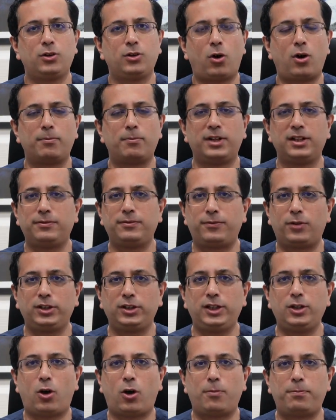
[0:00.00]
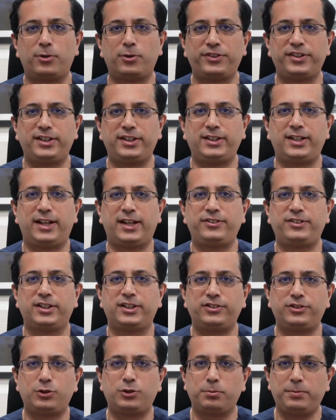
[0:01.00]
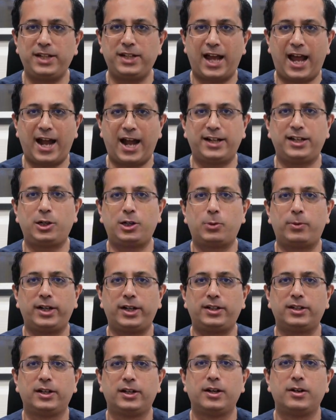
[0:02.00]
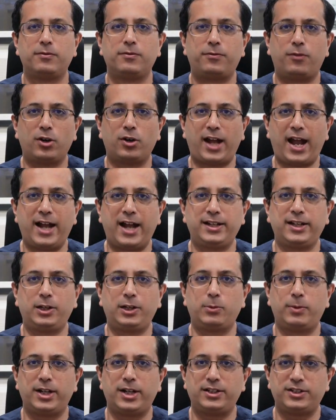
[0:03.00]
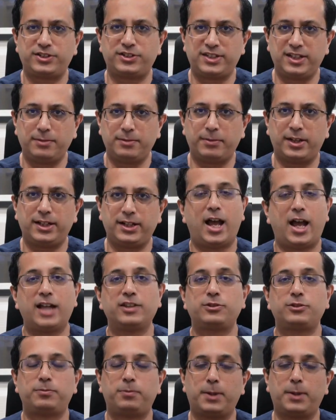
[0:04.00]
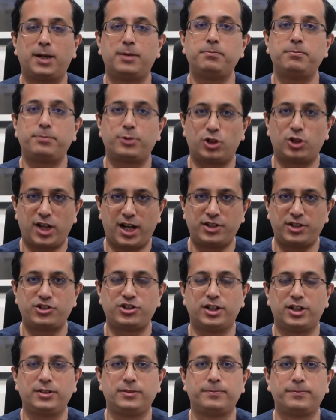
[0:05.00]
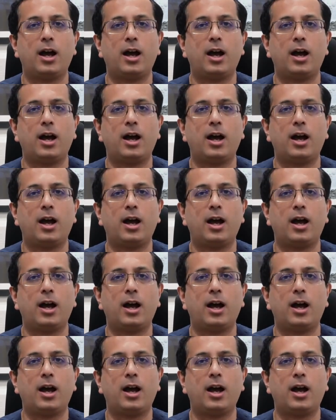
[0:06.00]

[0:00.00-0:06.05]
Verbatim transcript: normal for the opposite testis to be adequate for adequate semen and sperm production.